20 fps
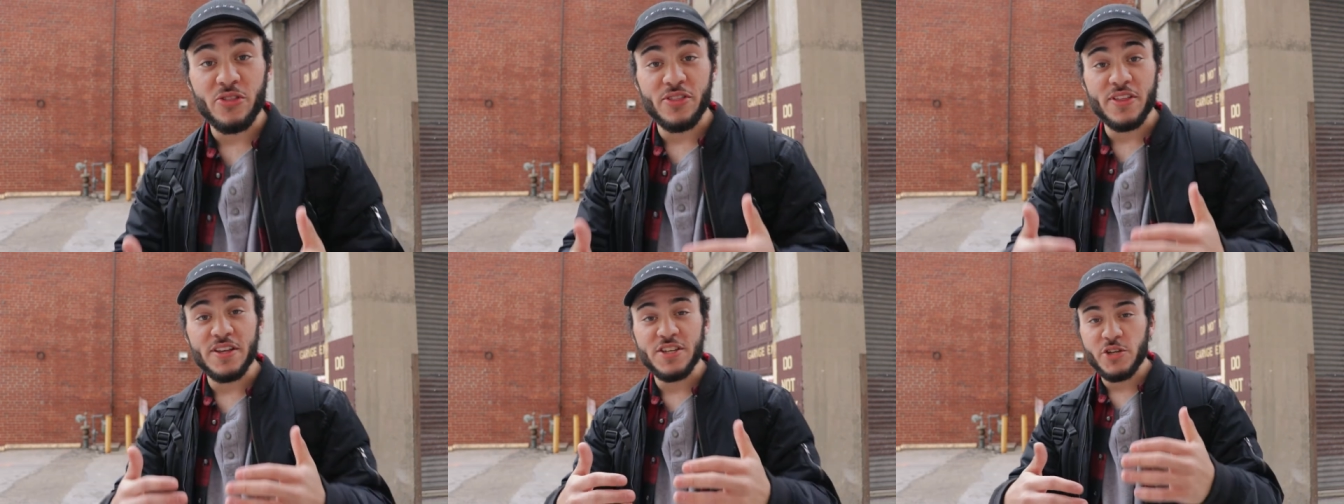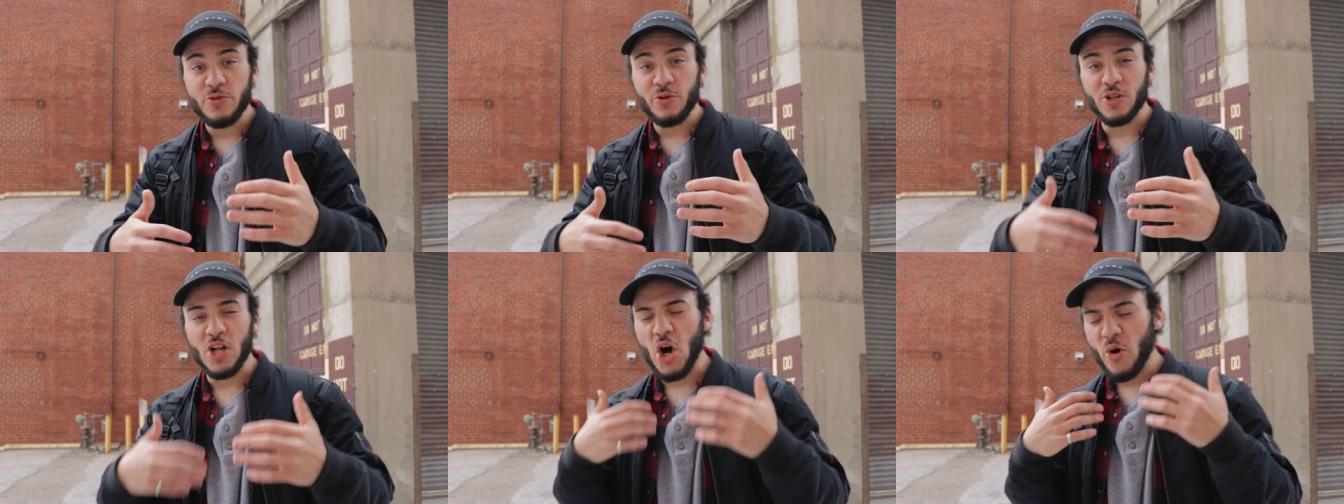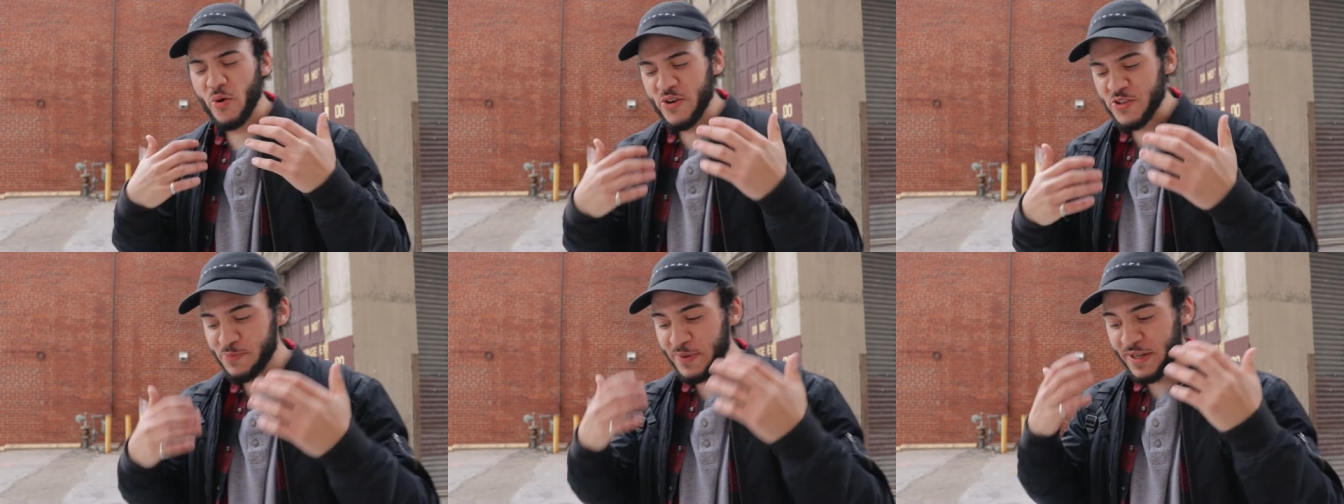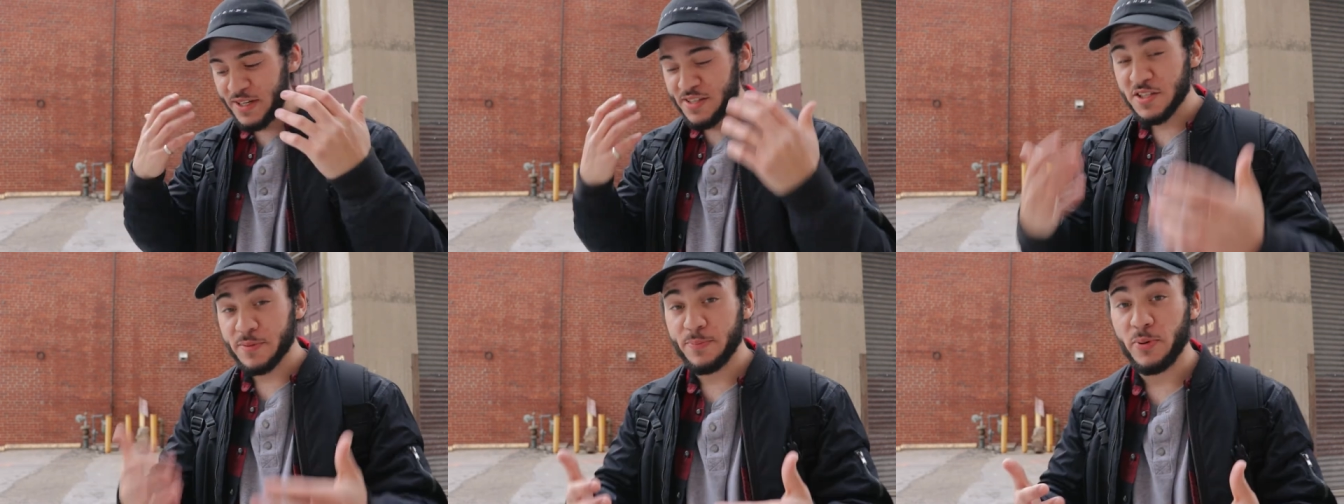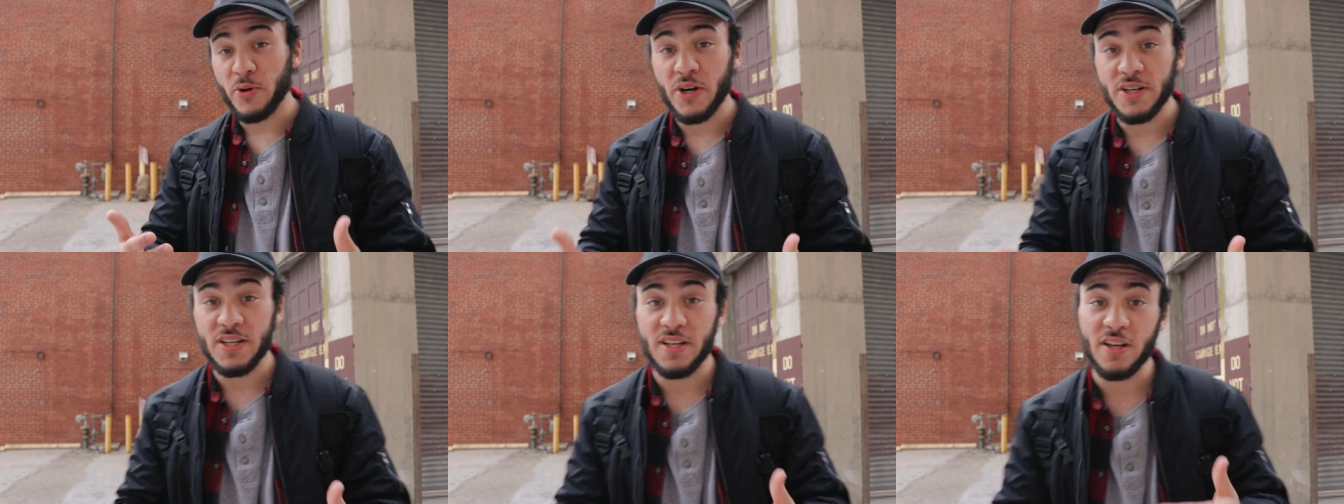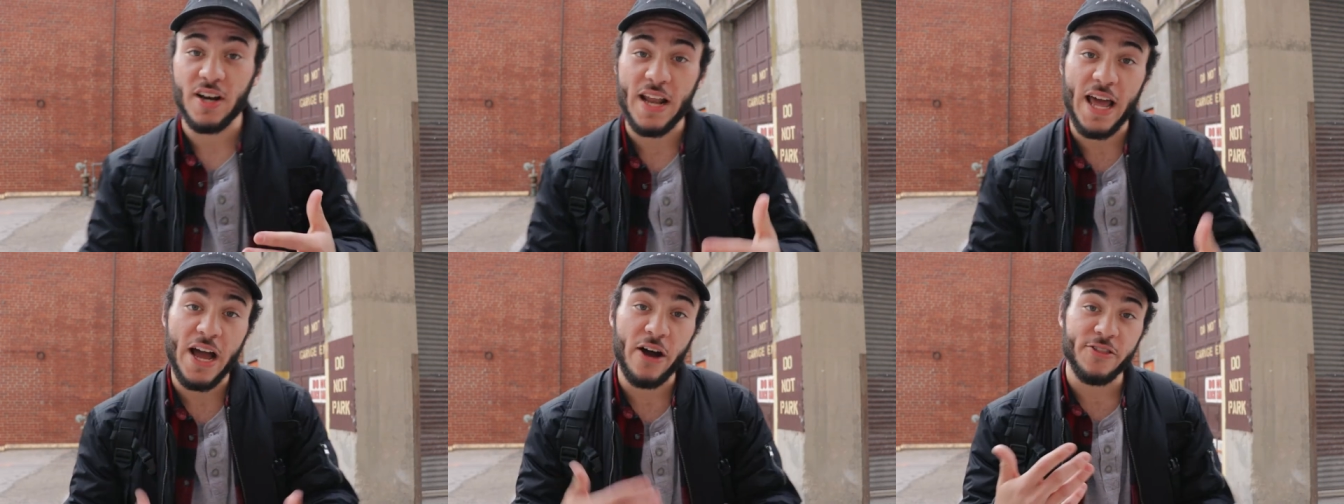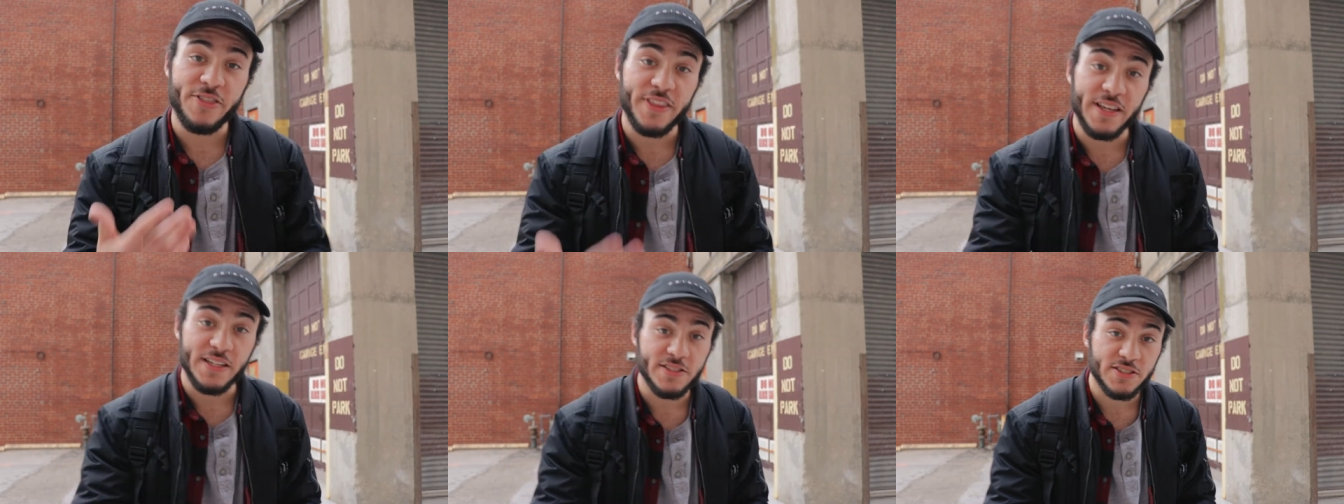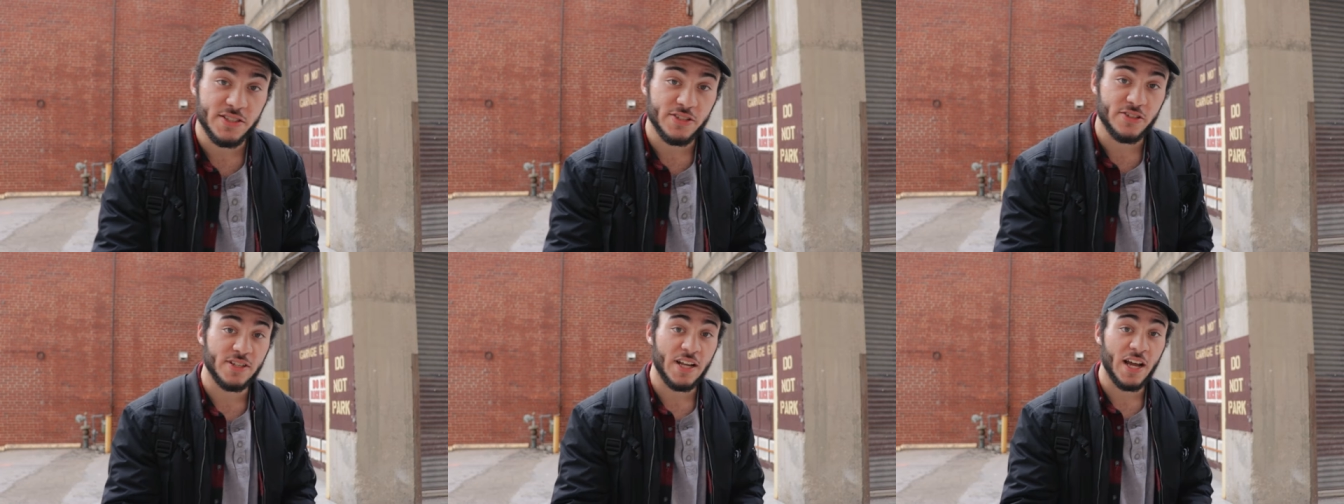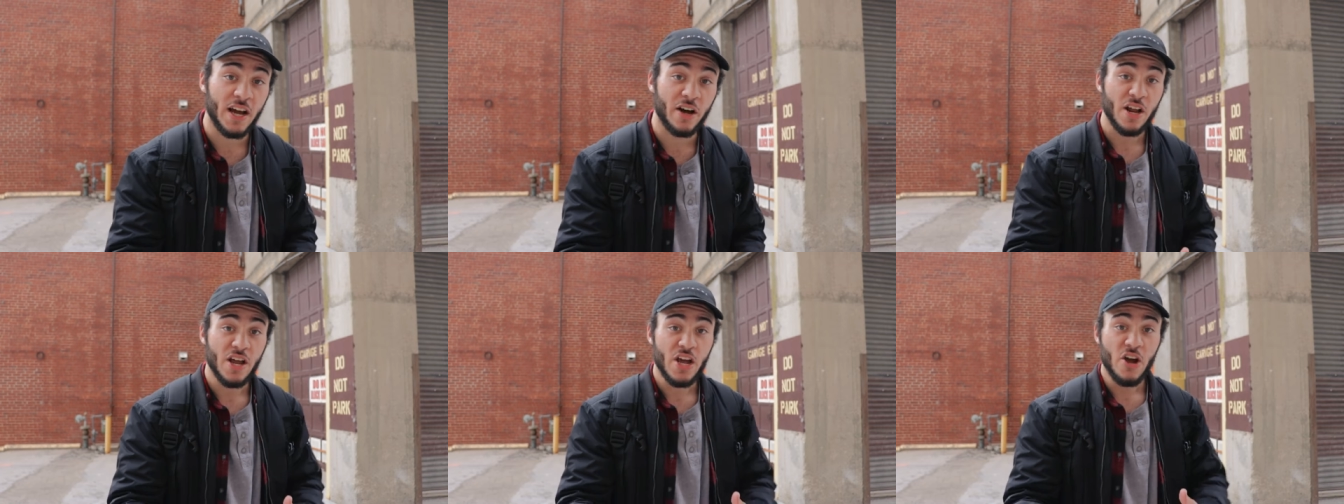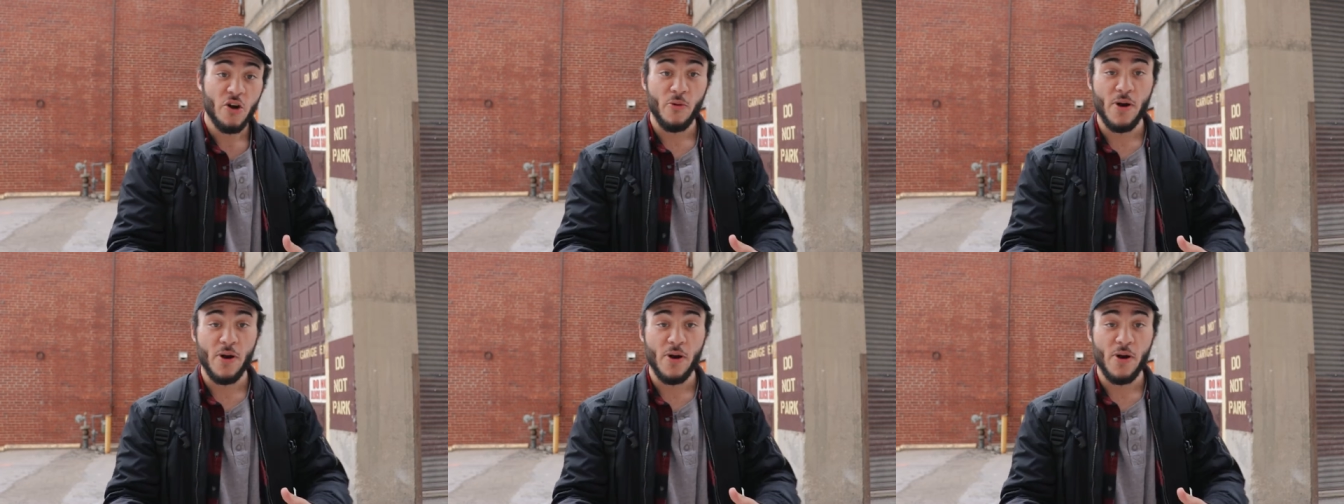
then you will always be disappointed on how things turn out